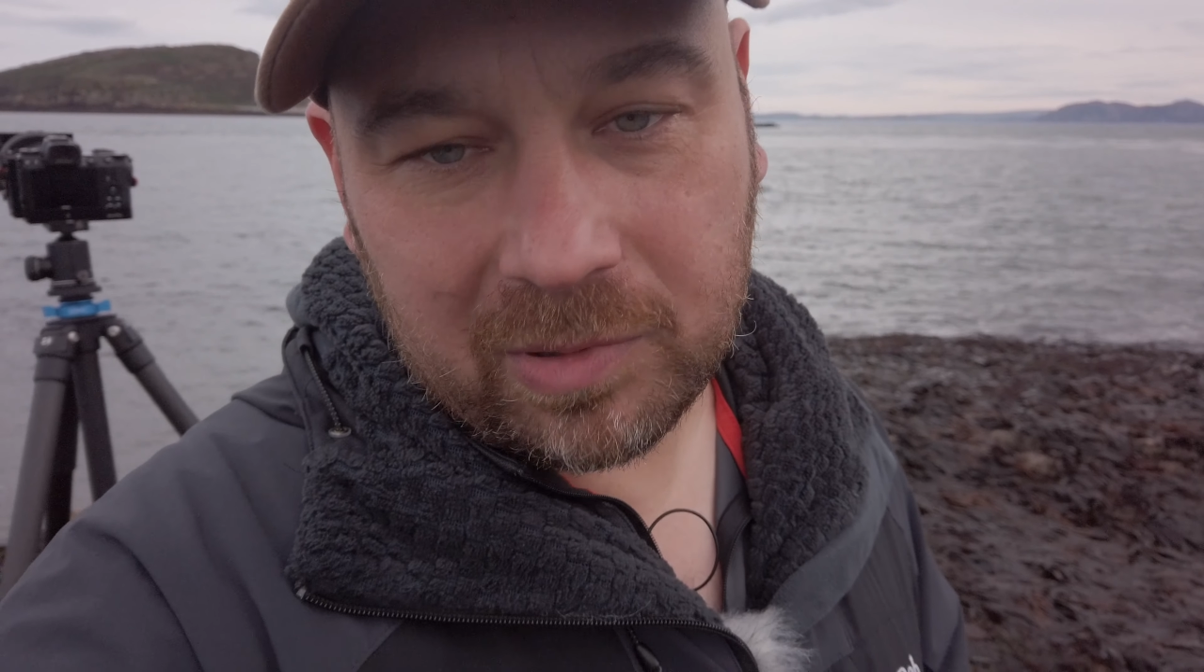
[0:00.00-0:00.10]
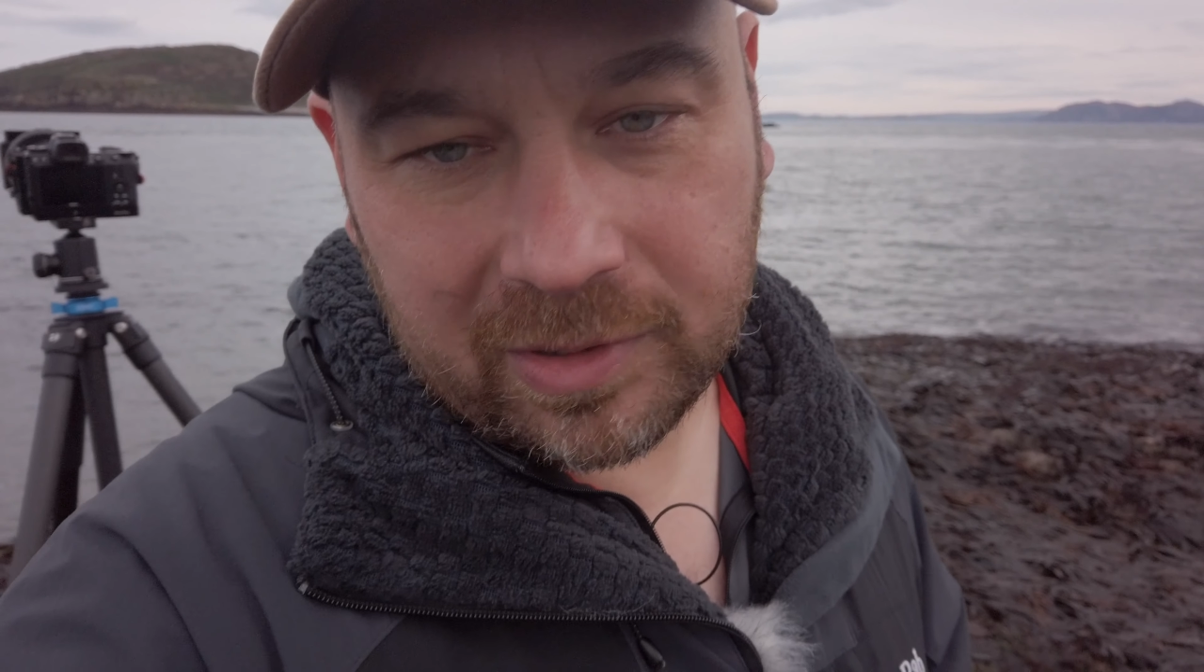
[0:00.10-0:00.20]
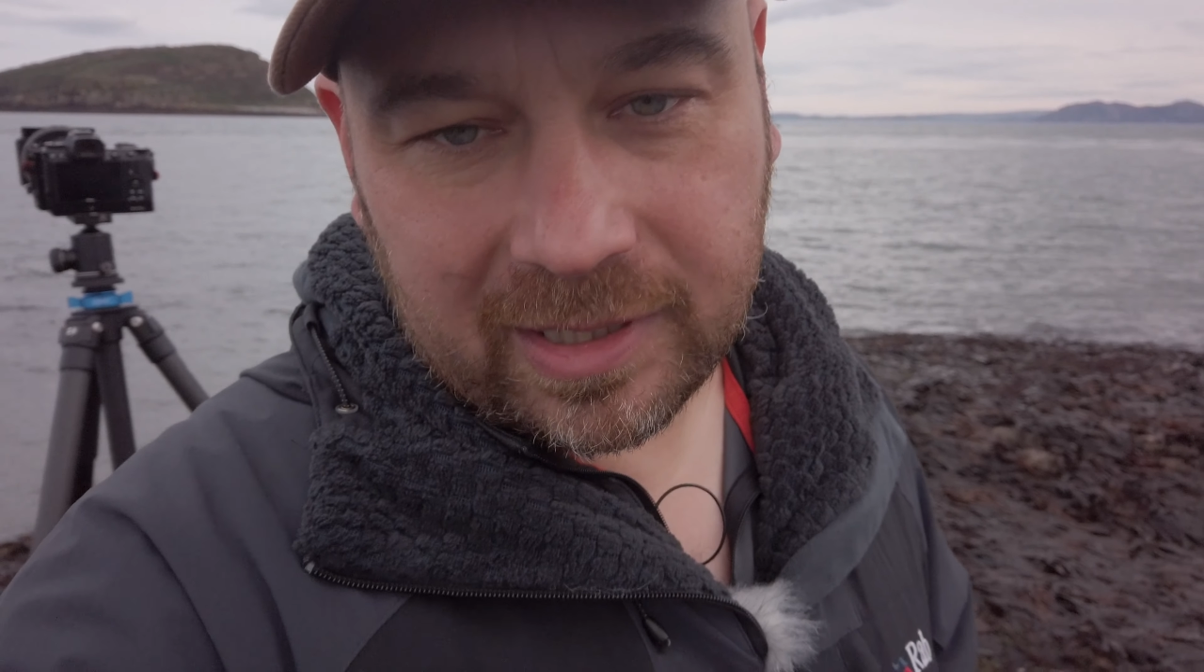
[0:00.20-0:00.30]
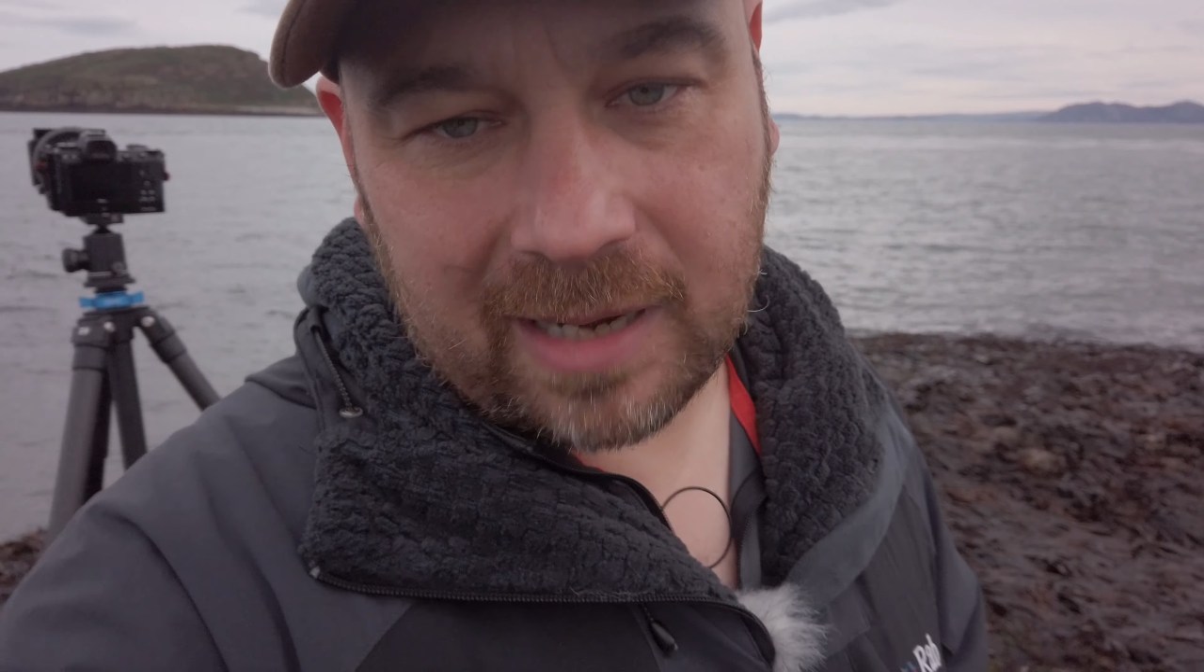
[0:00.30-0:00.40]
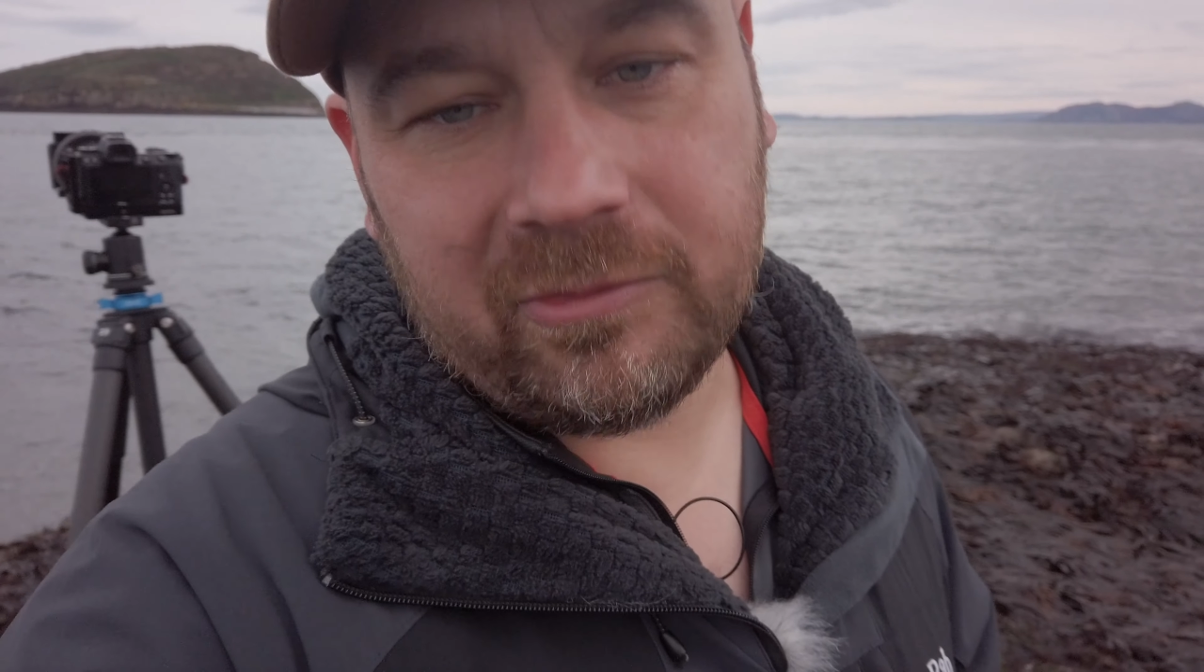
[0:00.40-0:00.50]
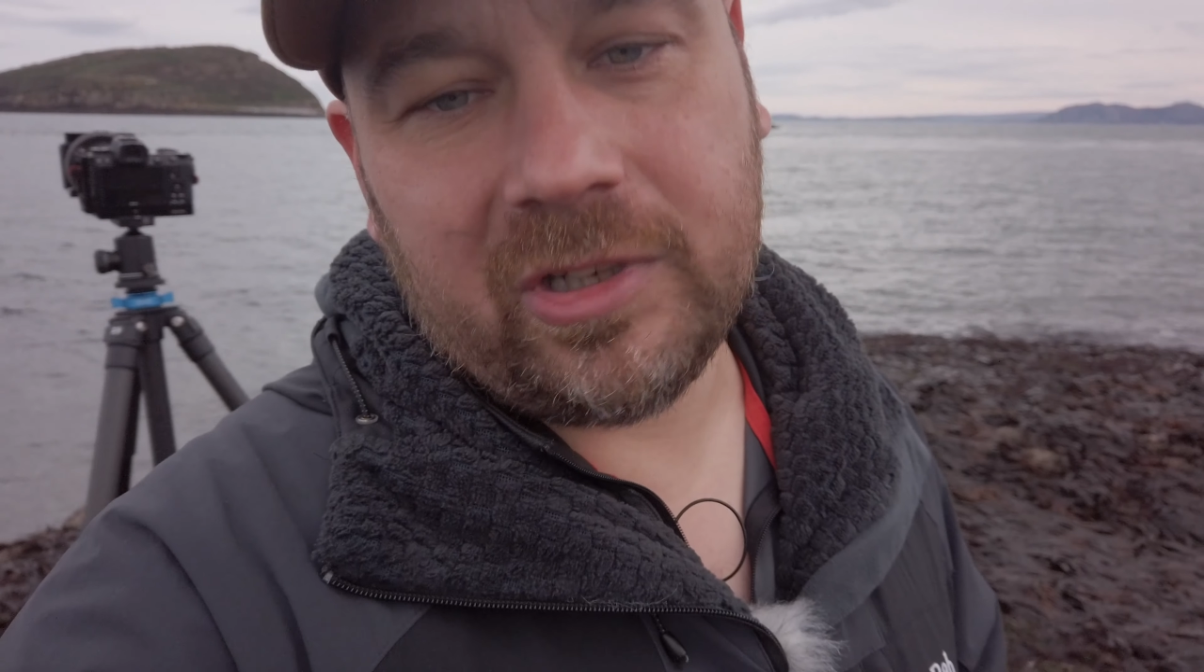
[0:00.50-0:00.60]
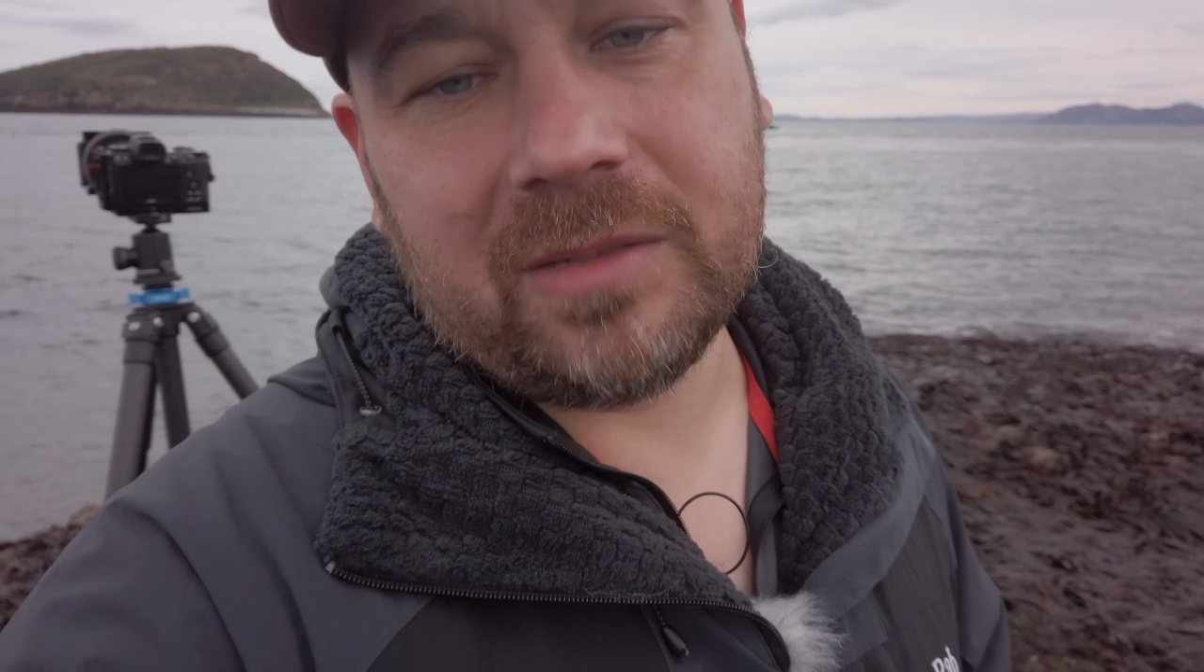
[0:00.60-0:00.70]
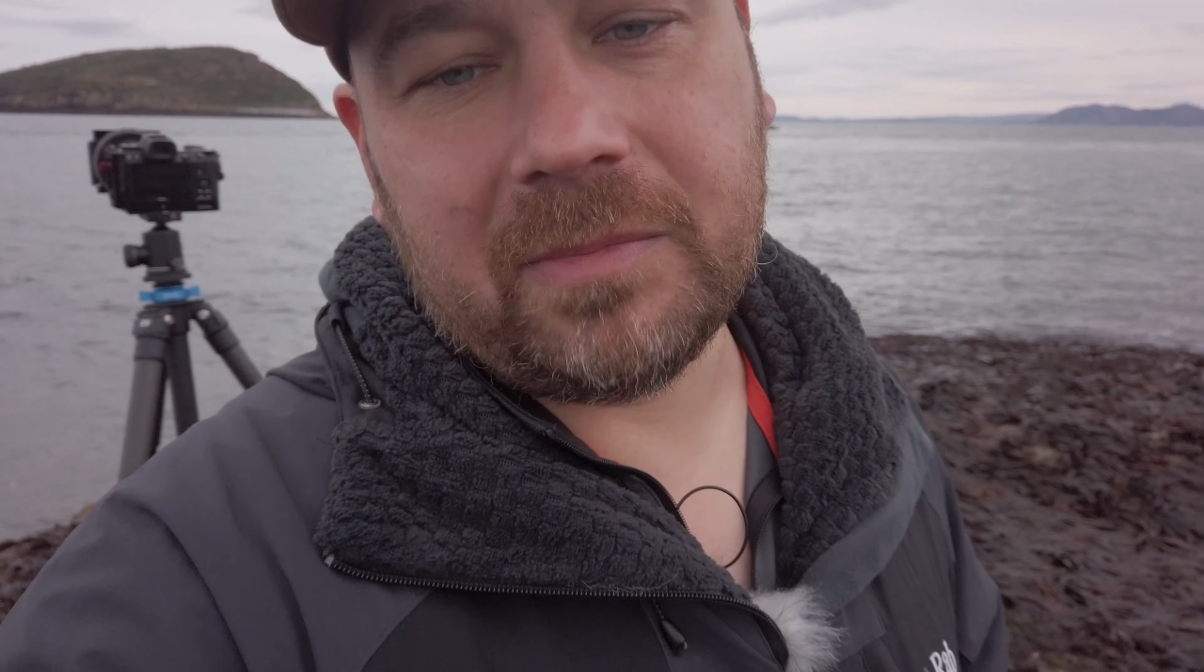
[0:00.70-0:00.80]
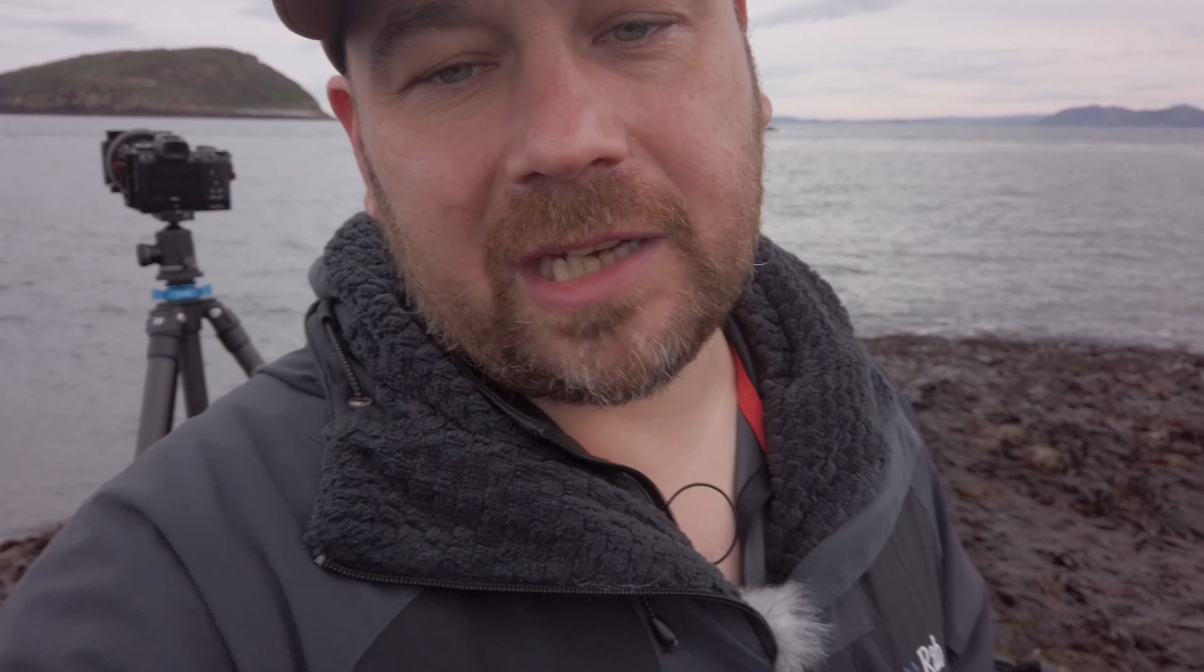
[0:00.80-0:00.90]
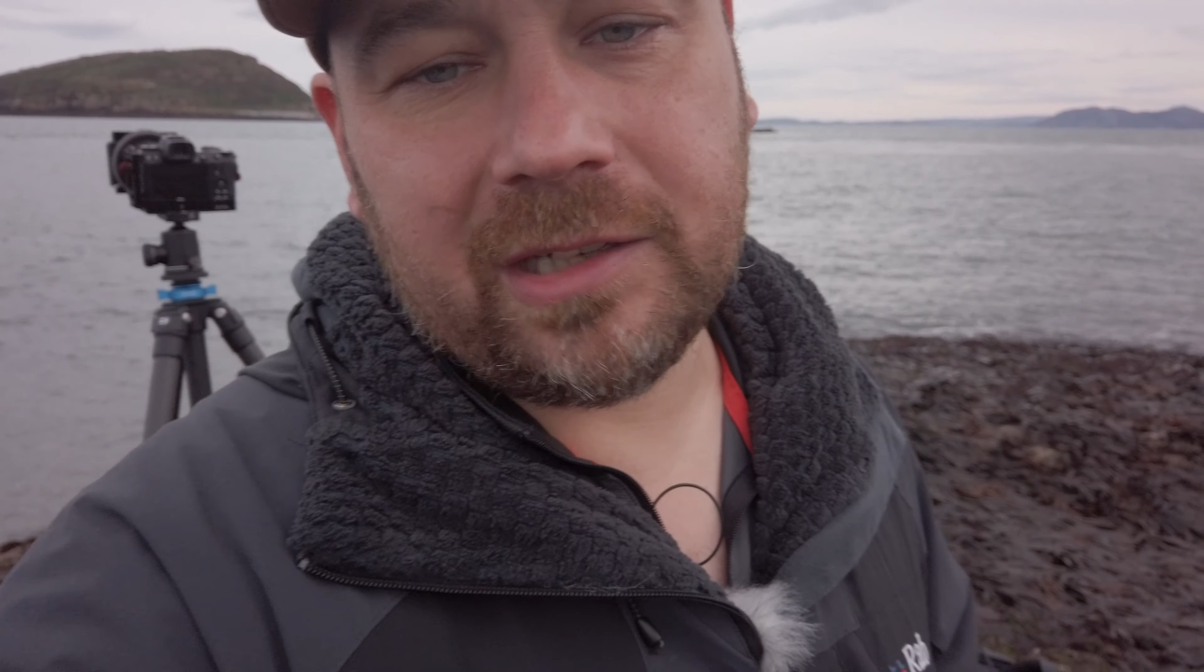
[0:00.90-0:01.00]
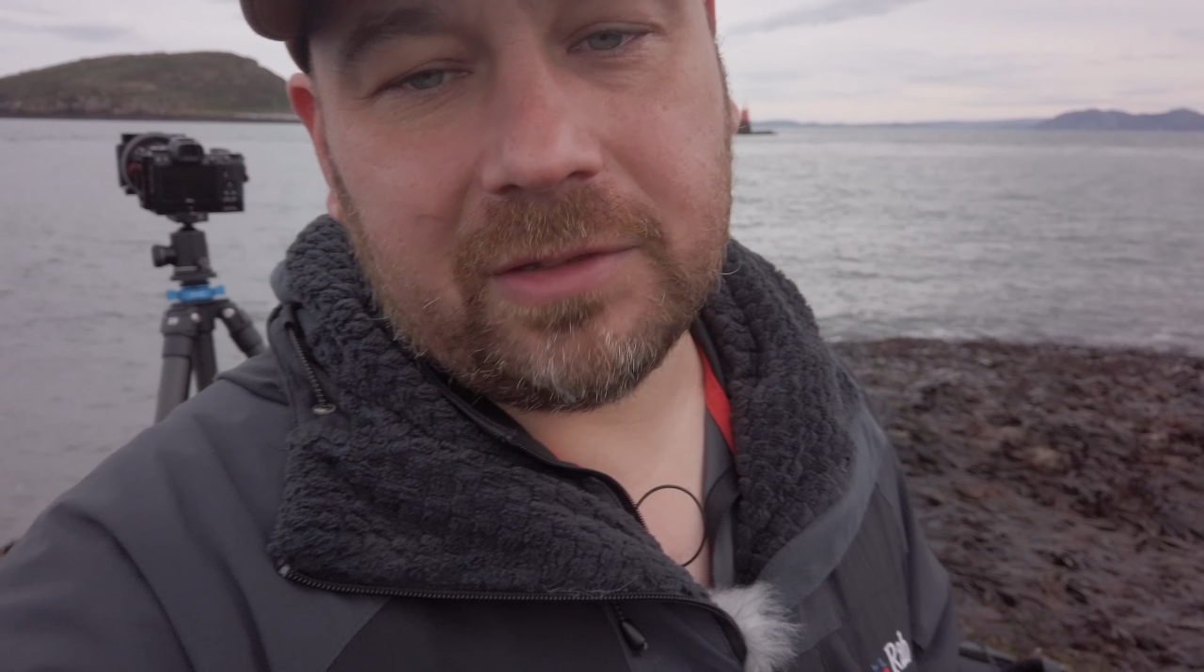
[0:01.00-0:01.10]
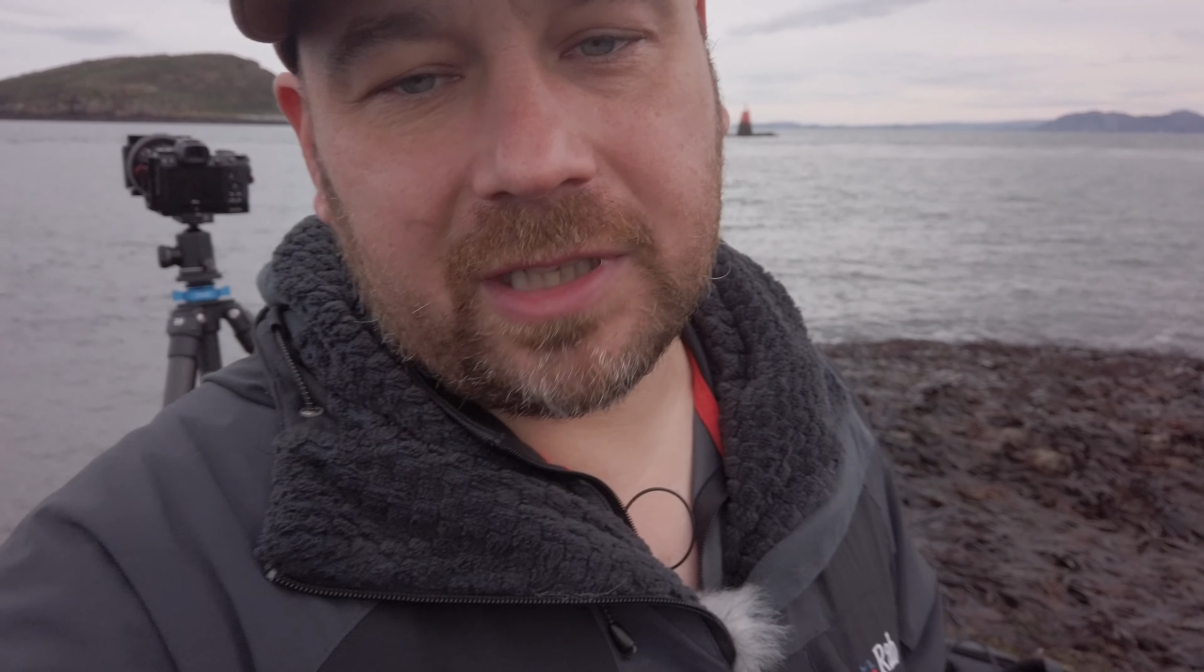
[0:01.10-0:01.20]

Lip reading: put your camera into manual